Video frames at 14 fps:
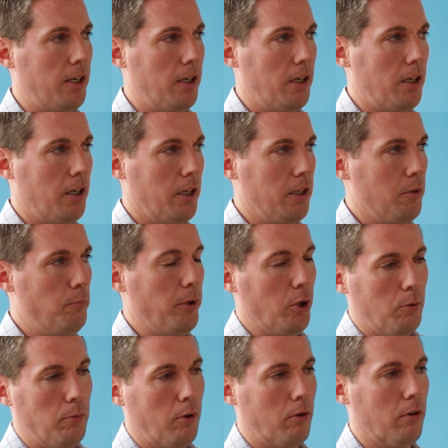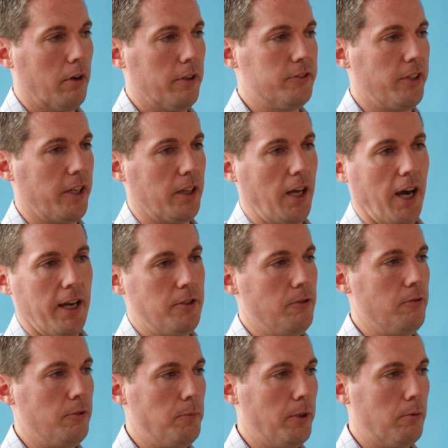on billboards like the
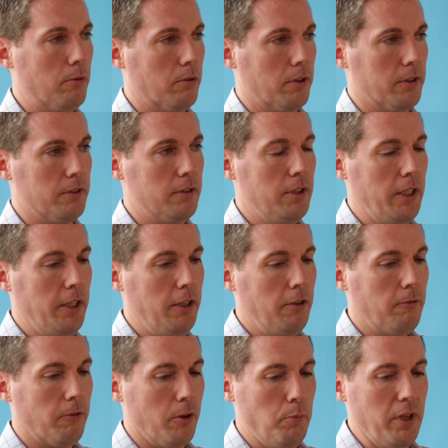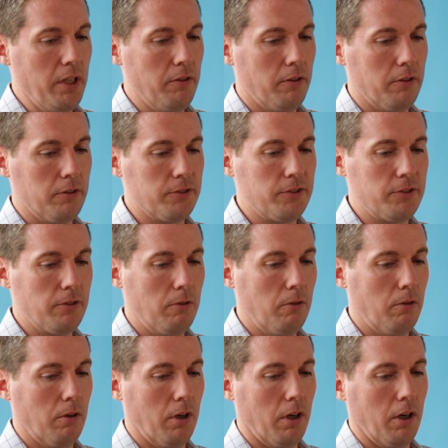iTunes billboard for the Beatles
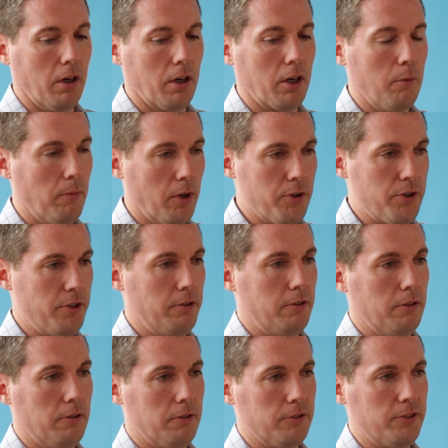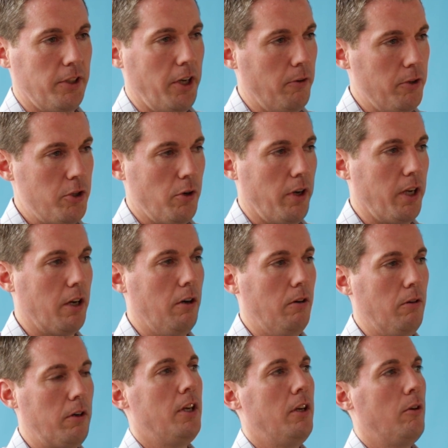or commercials, enjoy
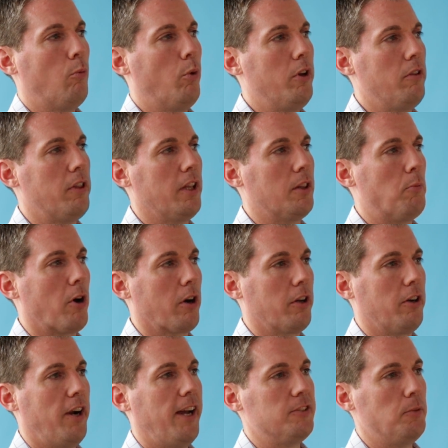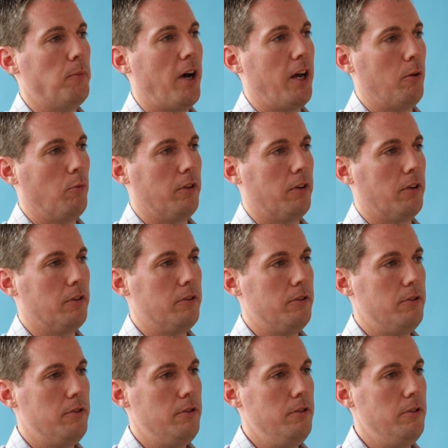Coke. What do you think the marketer has in mind when they're
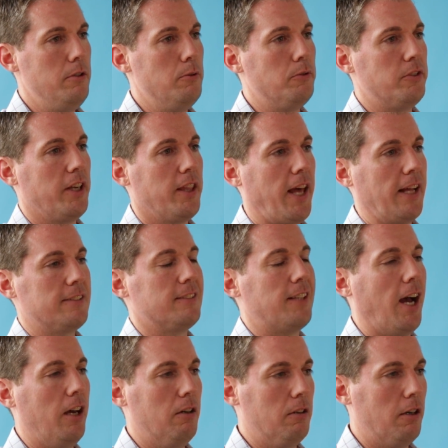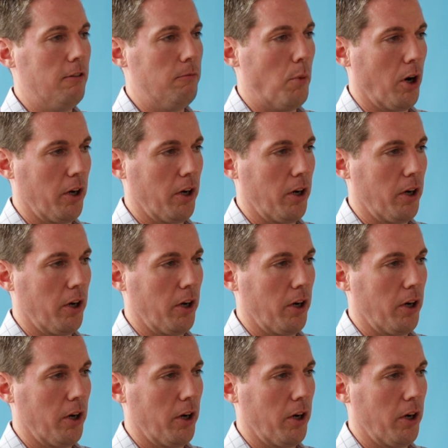using that style of